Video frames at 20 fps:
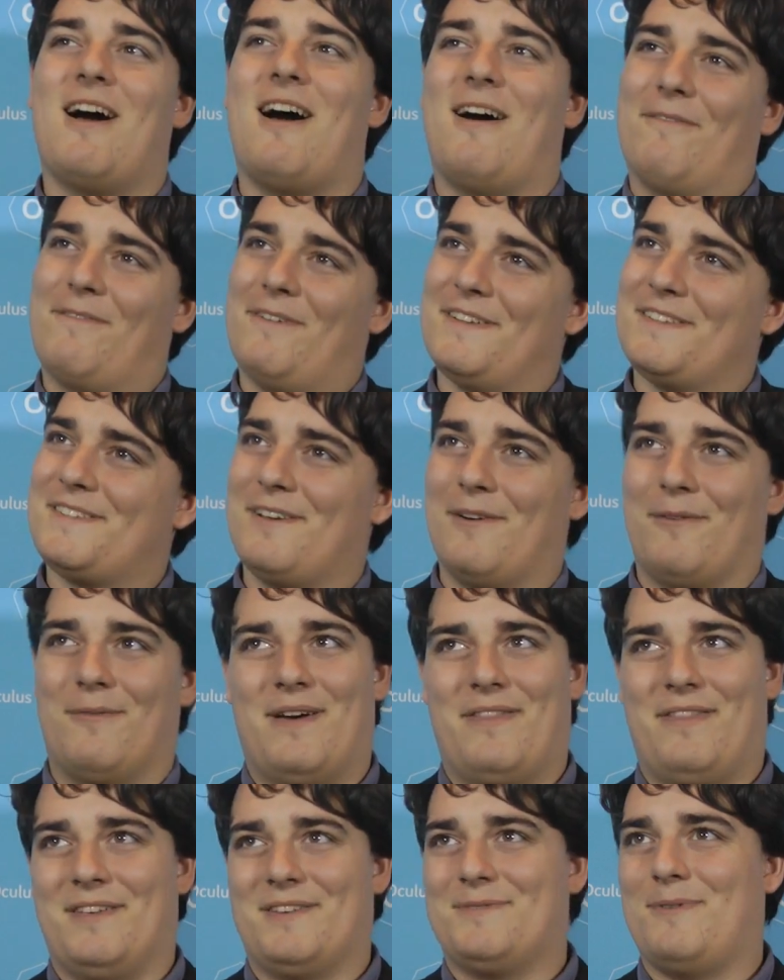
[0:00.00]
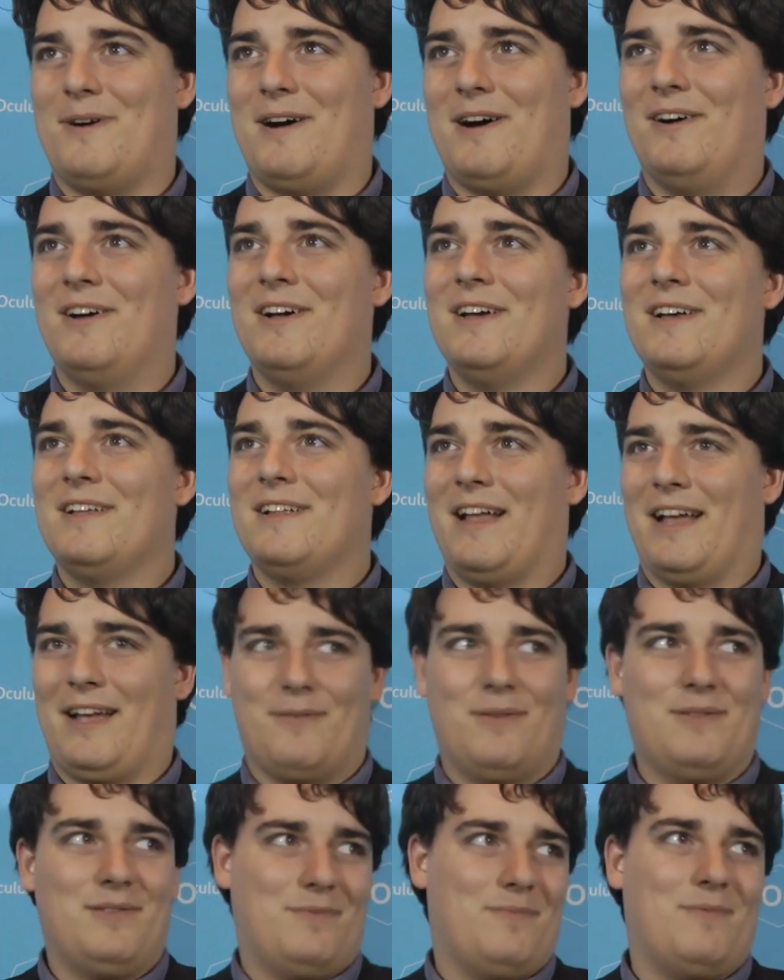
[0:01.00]
conference that went this well.
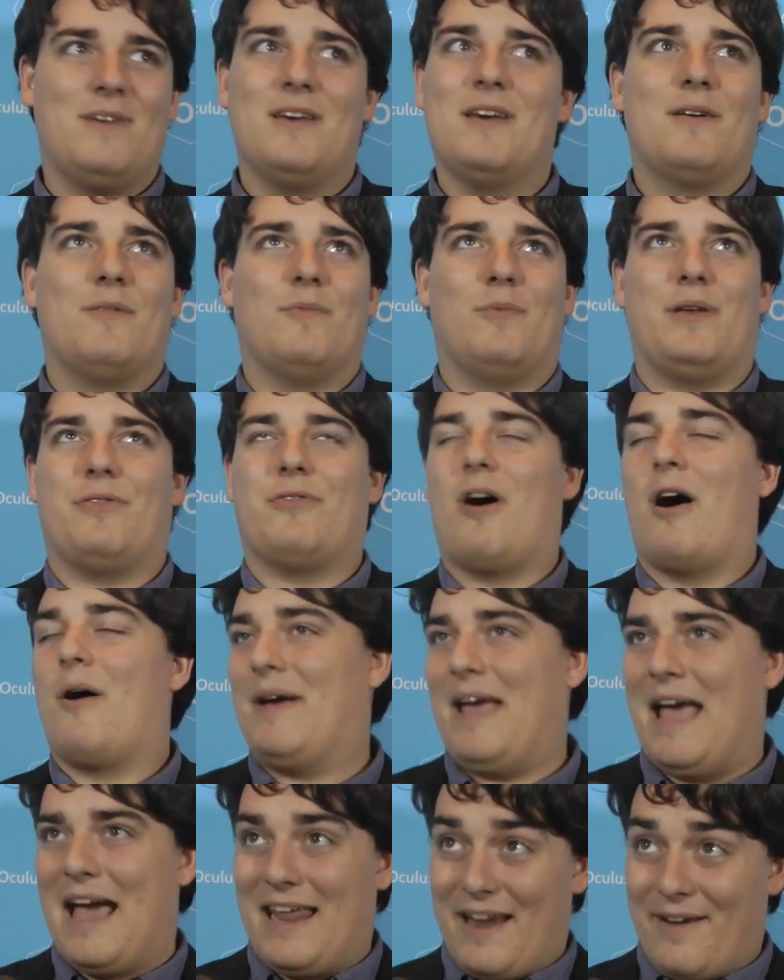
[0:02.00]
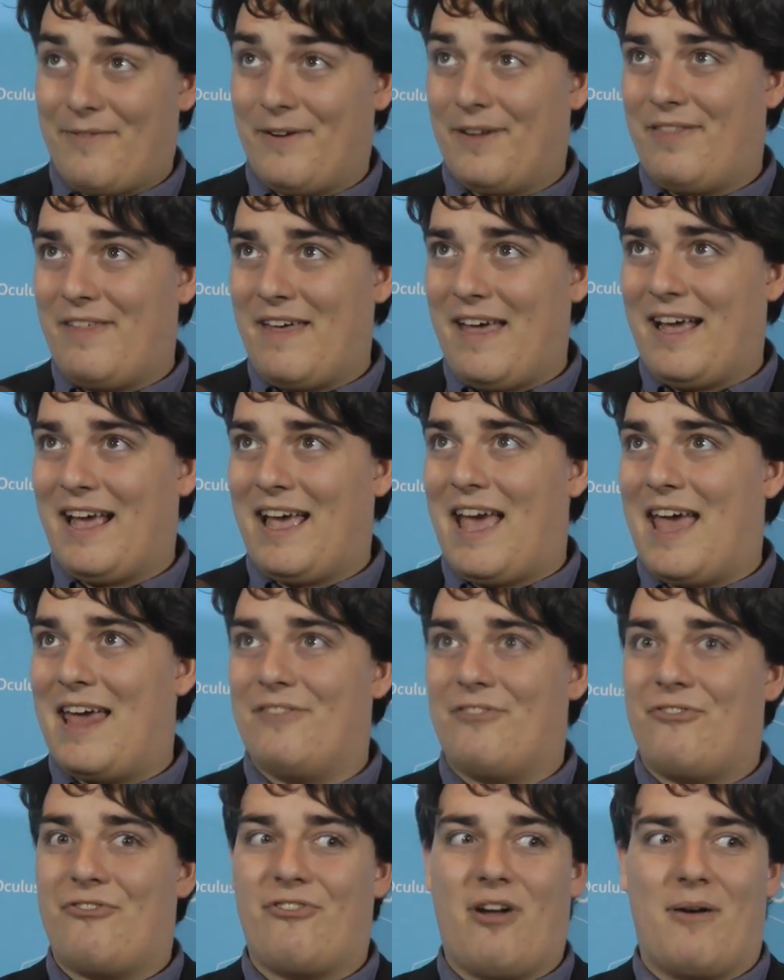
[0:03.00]
Like we, we thought we had everything
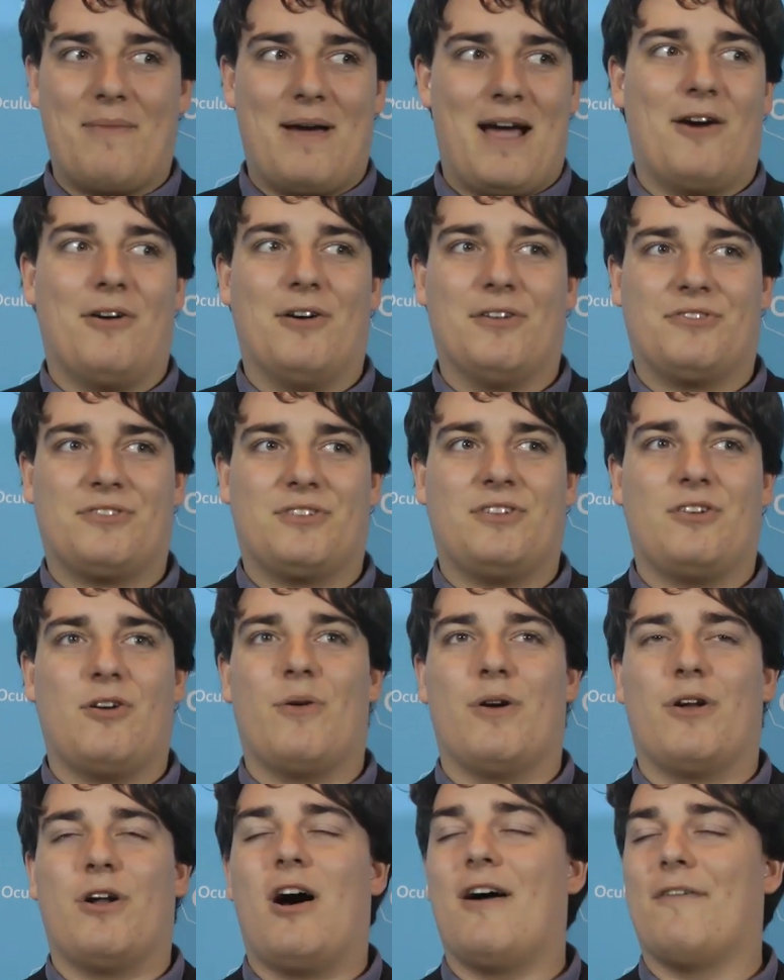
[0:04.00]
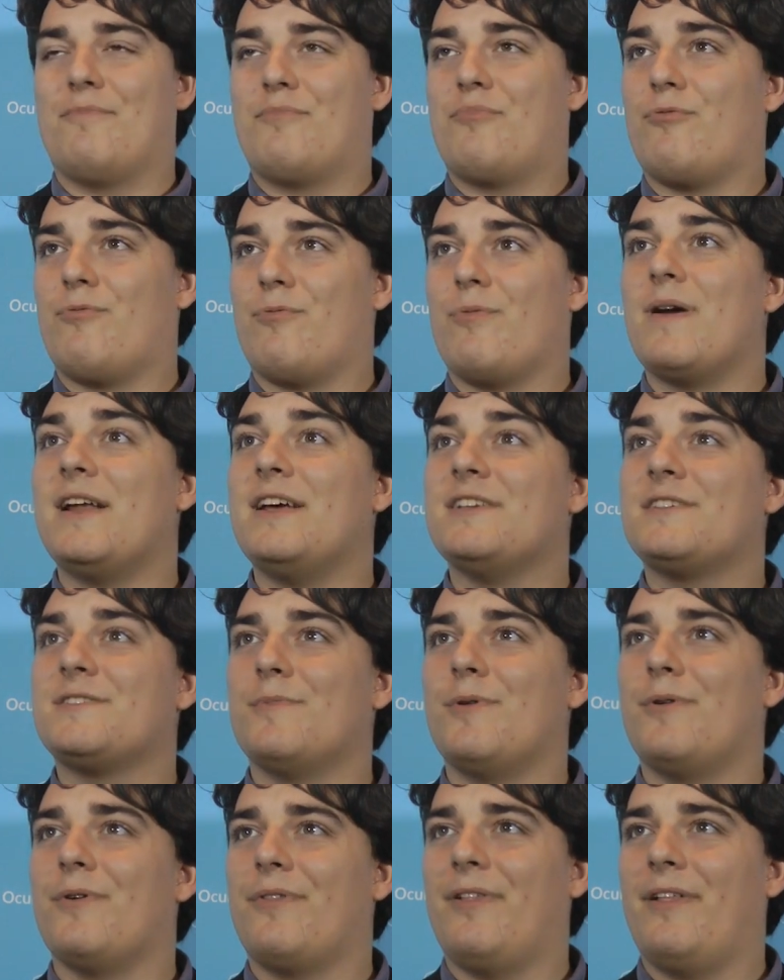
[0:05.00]
and somehow it's going off pretty
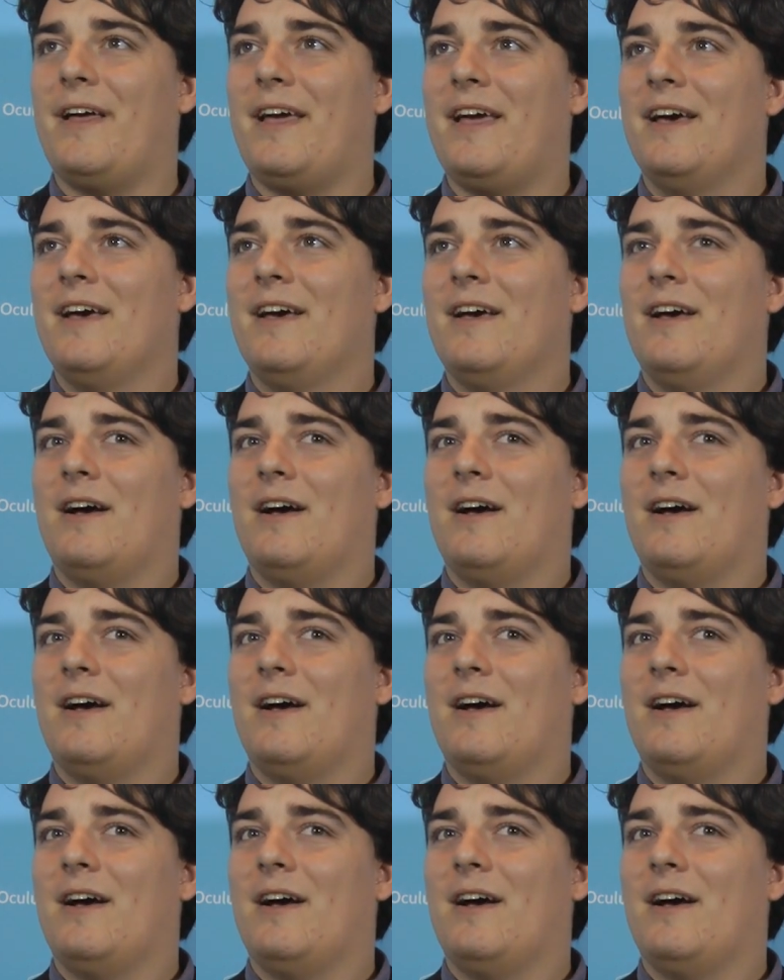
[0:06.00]
smoothly.